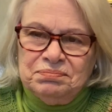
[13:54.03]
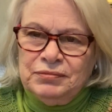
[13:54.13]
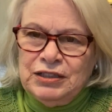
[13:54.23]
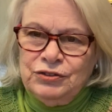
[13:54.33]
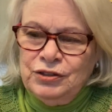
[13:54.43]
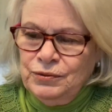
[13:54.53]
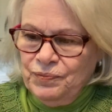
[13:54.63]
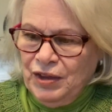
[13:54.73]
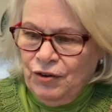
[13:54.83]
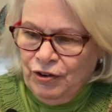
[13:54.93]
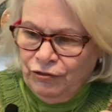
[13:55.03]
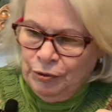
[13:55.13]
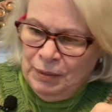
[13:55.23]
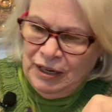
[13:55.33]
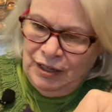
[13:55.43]
I don't know, however
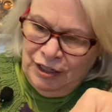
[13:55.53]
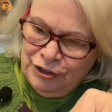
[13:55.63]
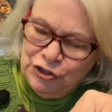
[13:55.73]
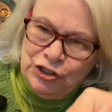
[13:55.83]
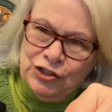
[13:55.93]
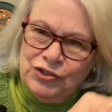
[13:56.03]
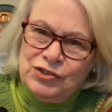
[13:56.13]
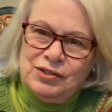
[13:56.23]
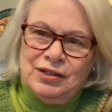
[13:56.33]
many inches